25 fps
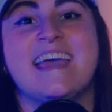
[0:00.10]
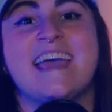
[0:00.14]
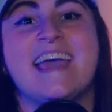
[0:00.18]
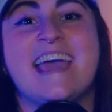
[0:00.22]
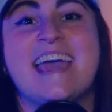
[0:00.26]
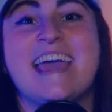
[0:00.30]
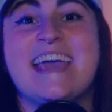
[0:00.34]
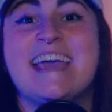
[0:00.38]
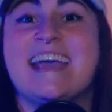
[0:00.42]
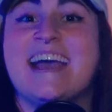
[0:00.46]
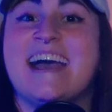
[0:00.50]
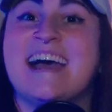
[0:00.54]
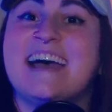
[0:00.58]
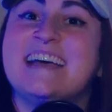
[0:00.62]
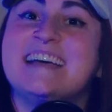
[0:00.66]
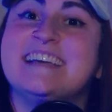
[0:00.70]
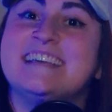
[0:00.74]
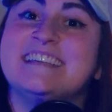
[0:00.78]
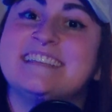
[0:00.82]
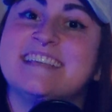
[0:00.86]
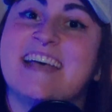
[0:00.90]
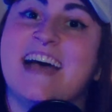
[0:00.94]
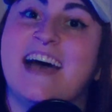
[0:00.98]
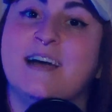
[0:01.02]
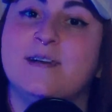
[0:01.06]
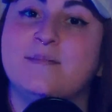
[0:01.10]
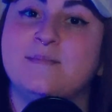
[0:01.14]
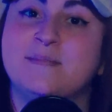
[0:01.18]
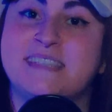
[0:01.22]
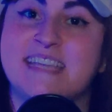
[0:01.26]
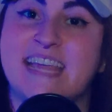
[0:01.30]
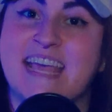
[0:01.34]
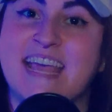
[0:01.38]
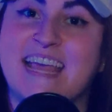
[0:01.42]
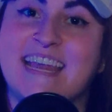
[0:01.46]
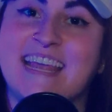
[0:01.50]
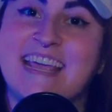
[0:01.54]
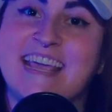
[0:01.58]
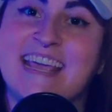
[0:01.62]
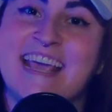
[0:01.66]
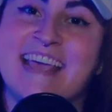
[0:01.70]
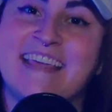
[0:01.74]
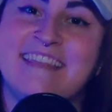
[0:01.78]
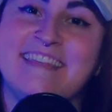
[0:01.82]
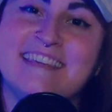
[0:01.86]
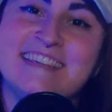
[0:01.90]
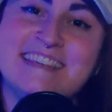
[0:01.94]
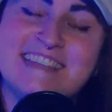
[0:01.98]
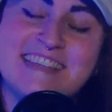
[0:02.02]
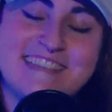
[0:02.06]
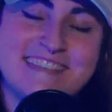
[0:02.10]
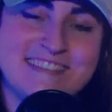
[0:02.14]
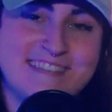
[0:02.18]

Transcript: Hey guys, I'm Danny and this is